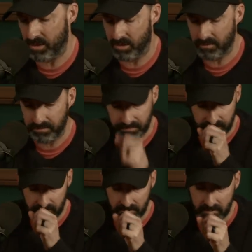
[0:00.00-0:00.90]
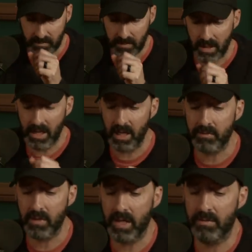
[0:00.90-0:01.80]
Or, and
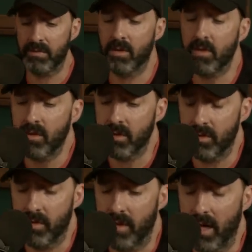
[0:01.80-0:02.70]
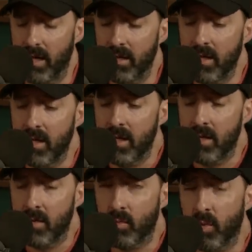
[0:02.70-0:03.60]
I've I've learned that
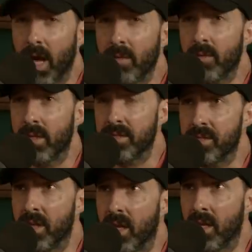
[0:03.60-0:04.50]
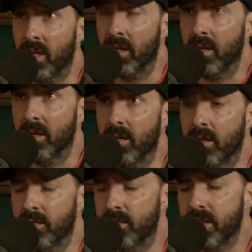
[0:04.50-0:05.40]
rather than saying
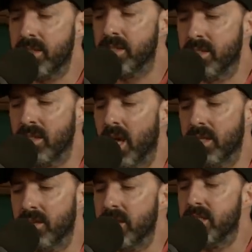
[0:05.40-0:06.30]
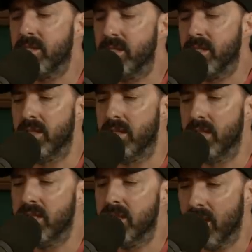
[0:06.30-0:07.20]
this is not this
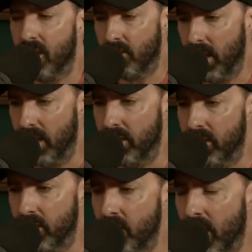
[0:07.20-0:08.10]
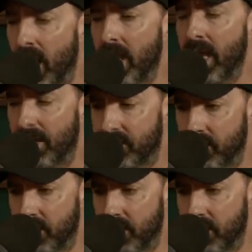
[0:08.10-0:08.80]
this is not right. You, I have to